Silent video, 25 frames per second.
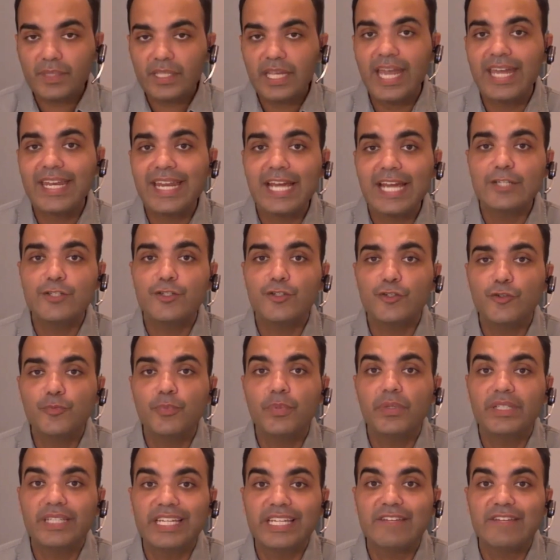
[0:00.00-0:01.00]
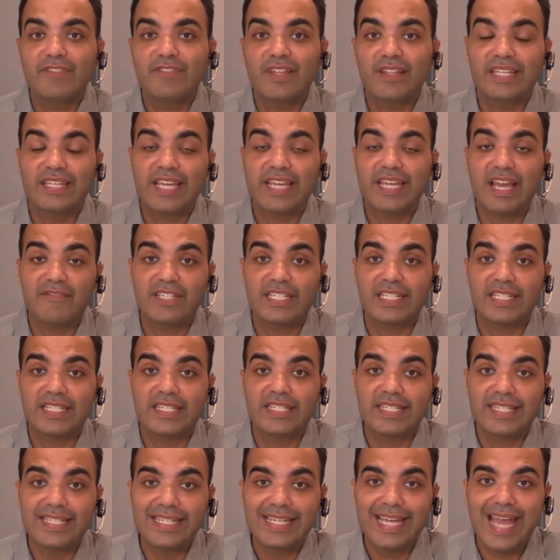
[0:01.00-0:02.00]
And I do believe that the
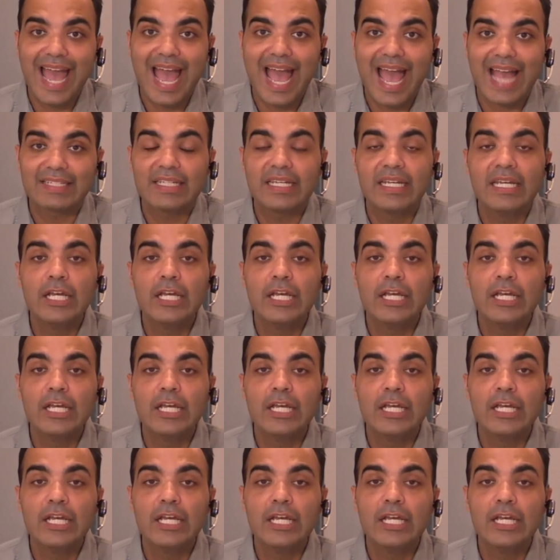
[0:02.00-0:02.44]
FTC Act